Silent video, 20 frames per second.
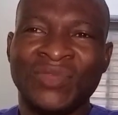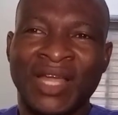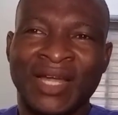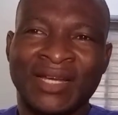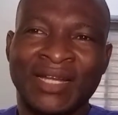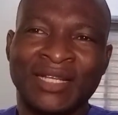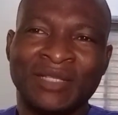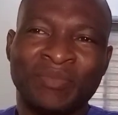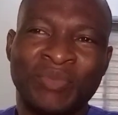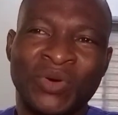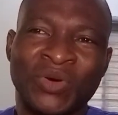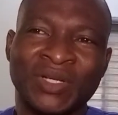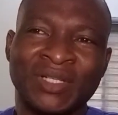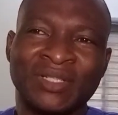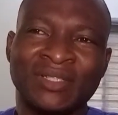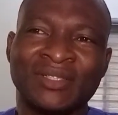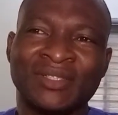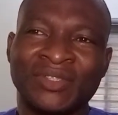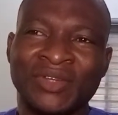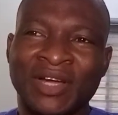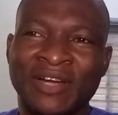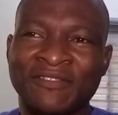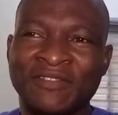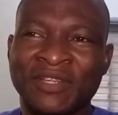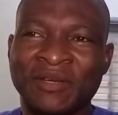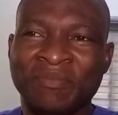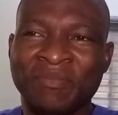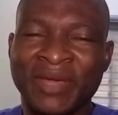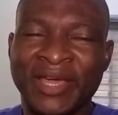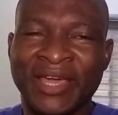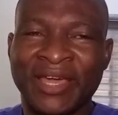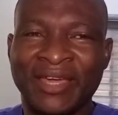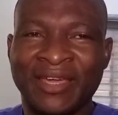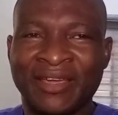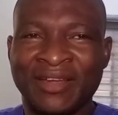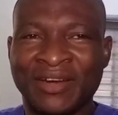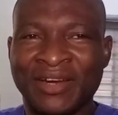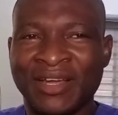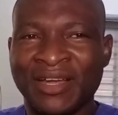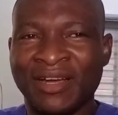At that point, you have the bare
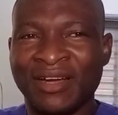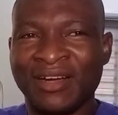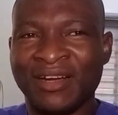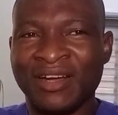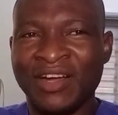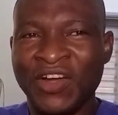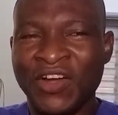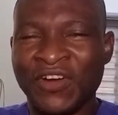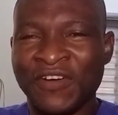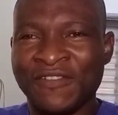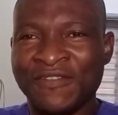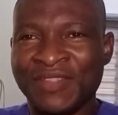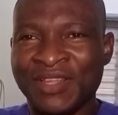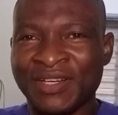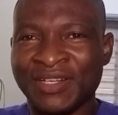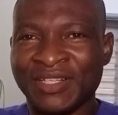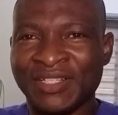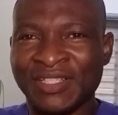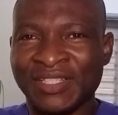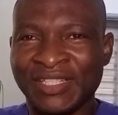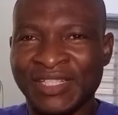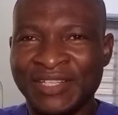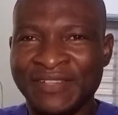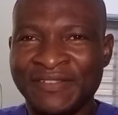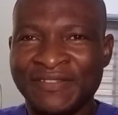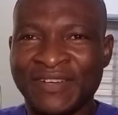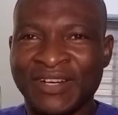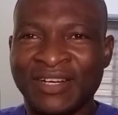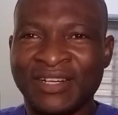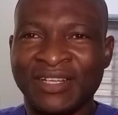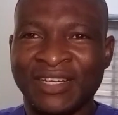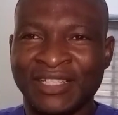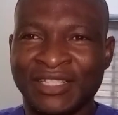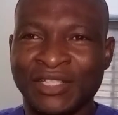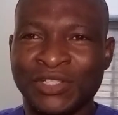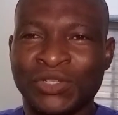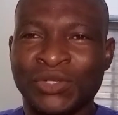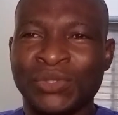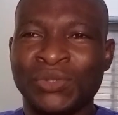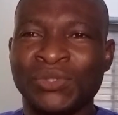area of the liver. It
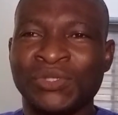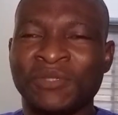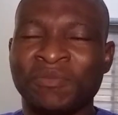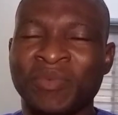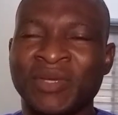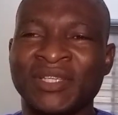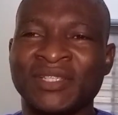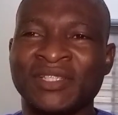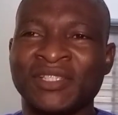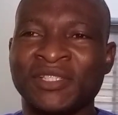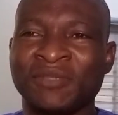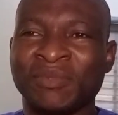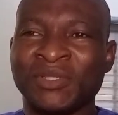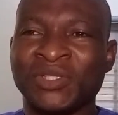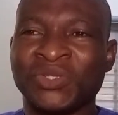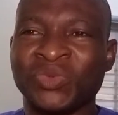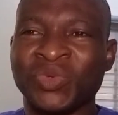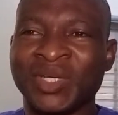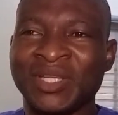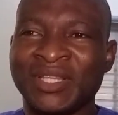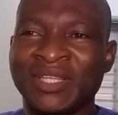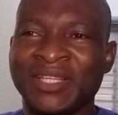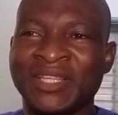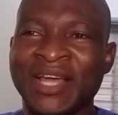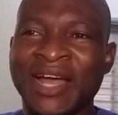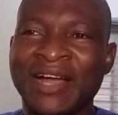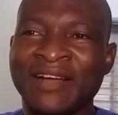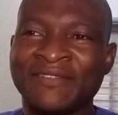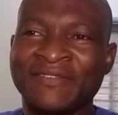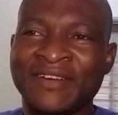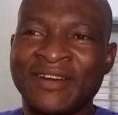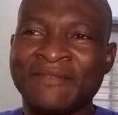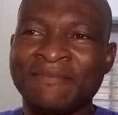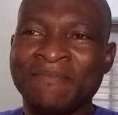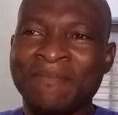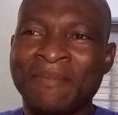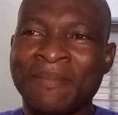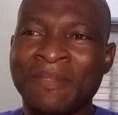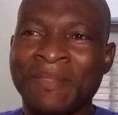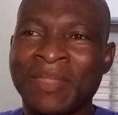includes spaces between the
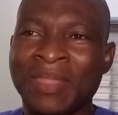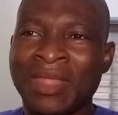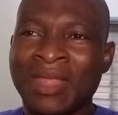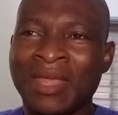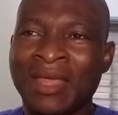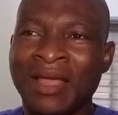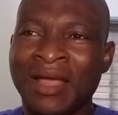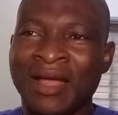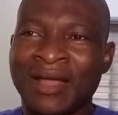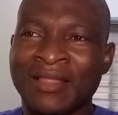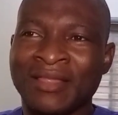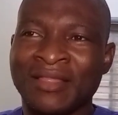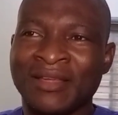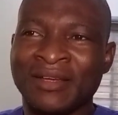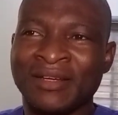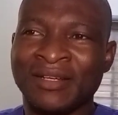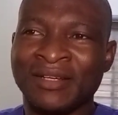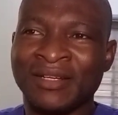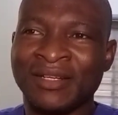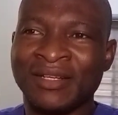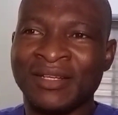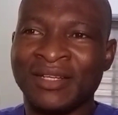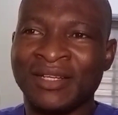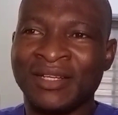diaphragm and the